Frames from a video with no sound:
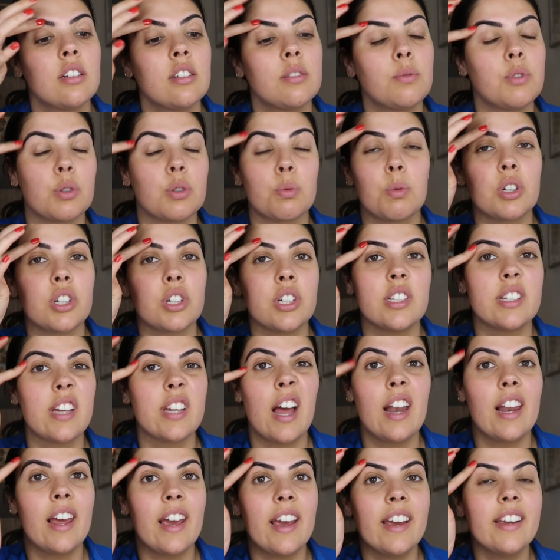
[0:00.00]
just watching
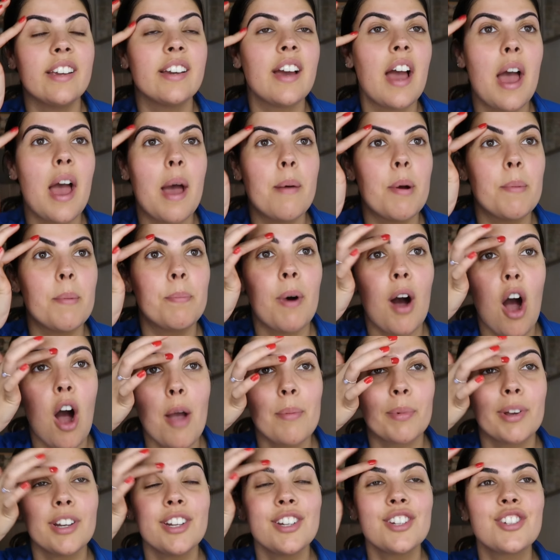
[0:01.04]
telly. But
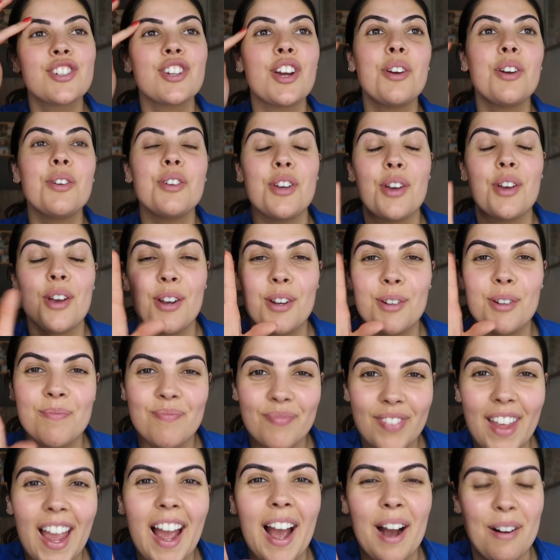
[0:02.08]
I'm going to show you
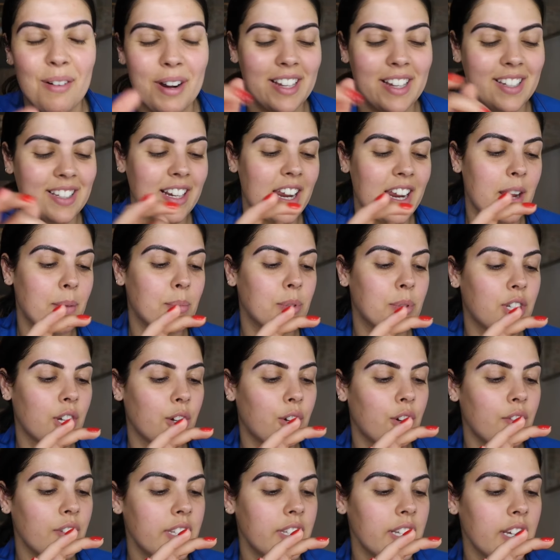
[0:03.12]
how I sleep.
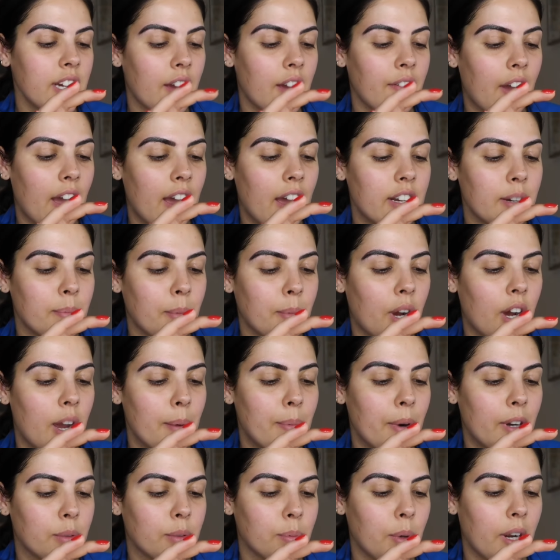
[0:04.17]
So obviously I've had my
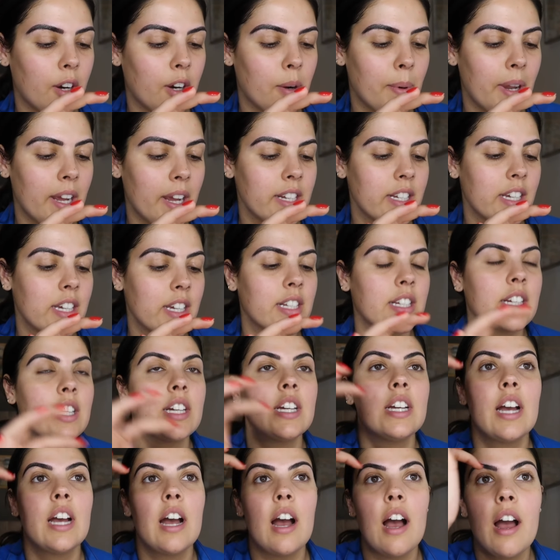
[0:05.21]
eyebrows microbladed,
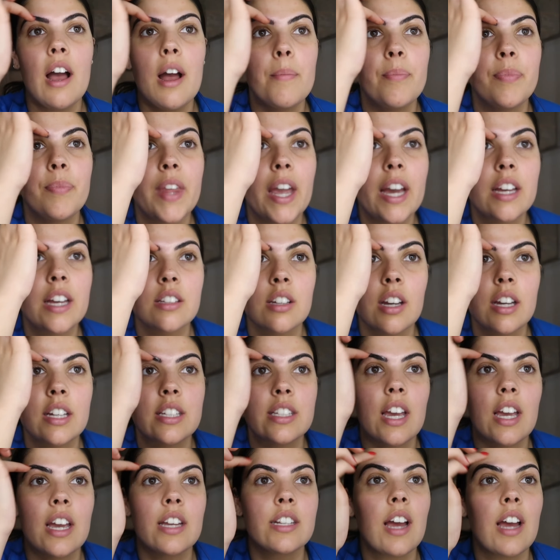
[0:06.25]
as I
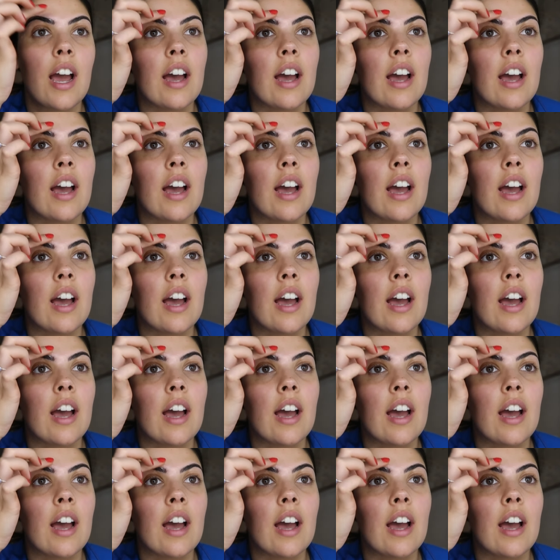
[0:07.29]
said.